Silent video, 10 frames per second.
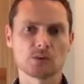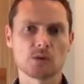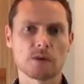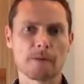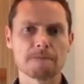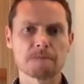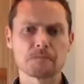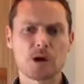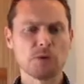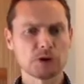Well,
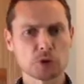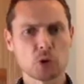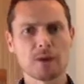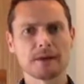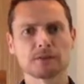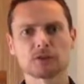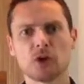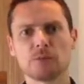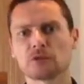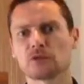I want to talk about the
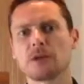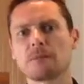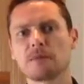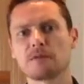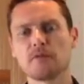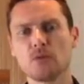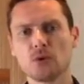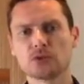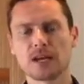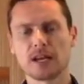top 3, maybe
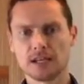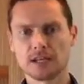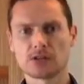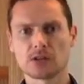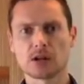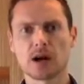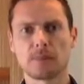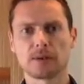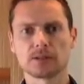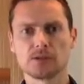4 techniques that
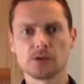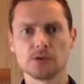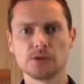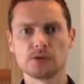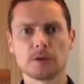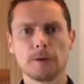chiropractors use,